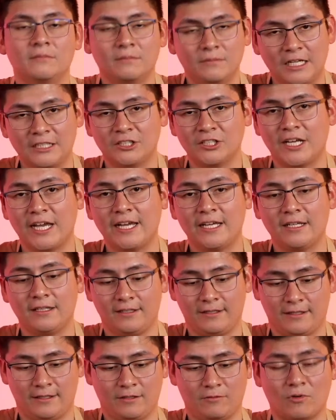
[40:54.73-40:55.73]
educate
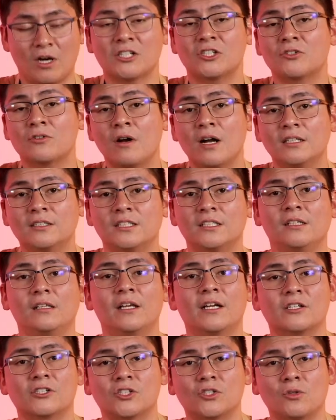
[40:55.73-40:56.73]
like restaurants,
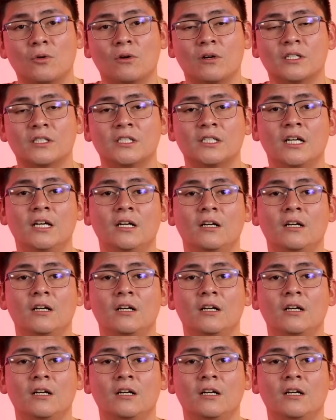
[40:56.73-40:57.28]
liquor stores,